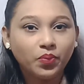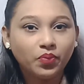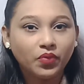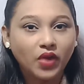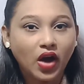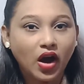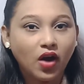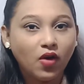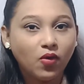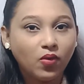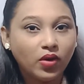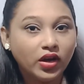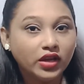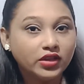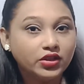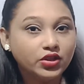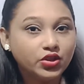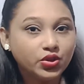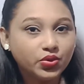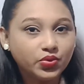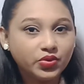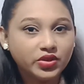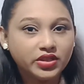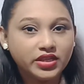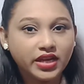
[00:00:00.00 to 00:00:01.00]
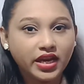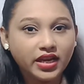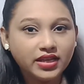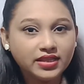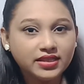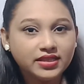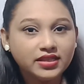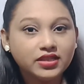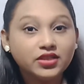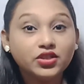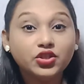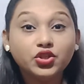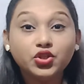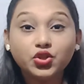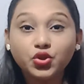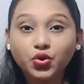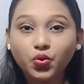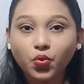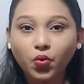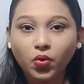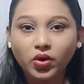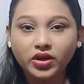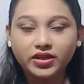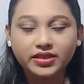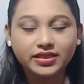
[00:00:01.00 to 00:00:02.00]
our today's two
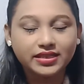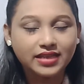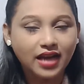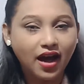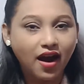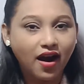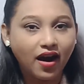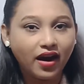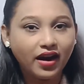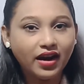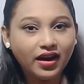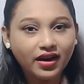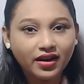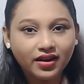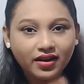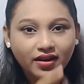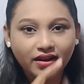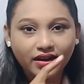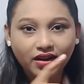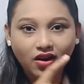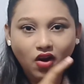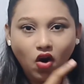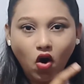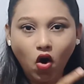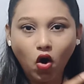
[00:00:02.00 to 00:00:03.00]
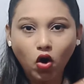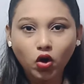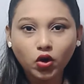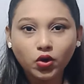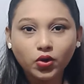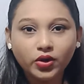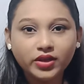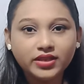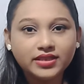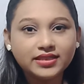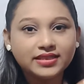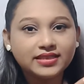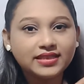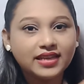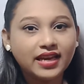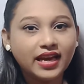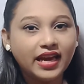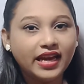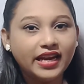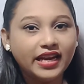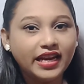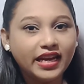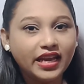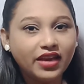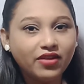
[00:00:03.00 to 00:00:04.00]
words are always
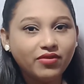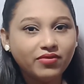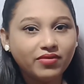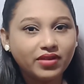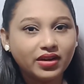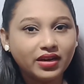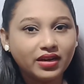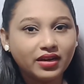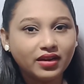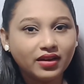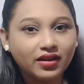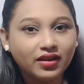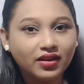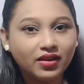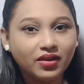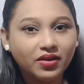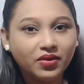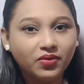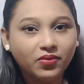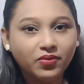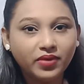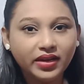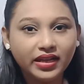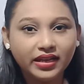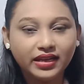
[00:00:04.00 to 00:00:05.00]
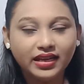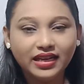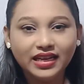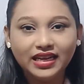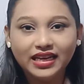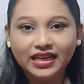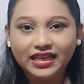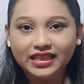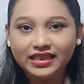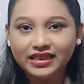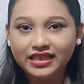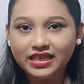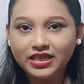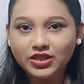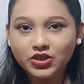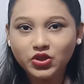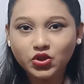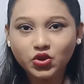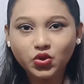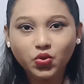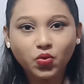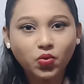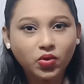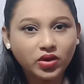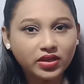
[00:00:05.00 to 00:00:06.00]
and never. Well, these
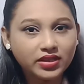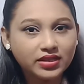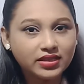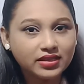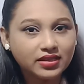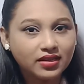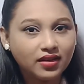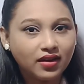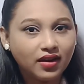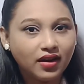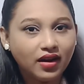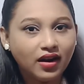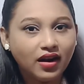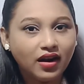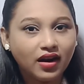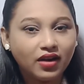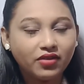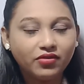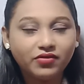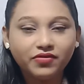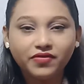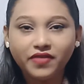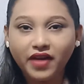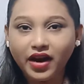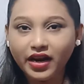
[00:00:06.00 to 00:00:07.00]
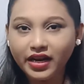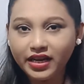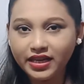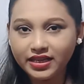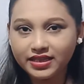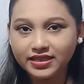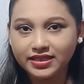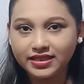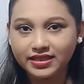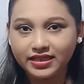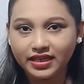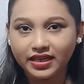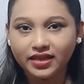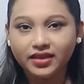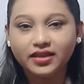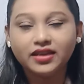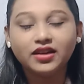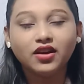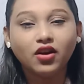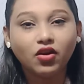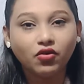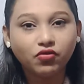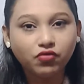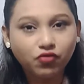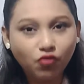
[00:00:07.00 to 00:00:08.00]
two words are very easy. Of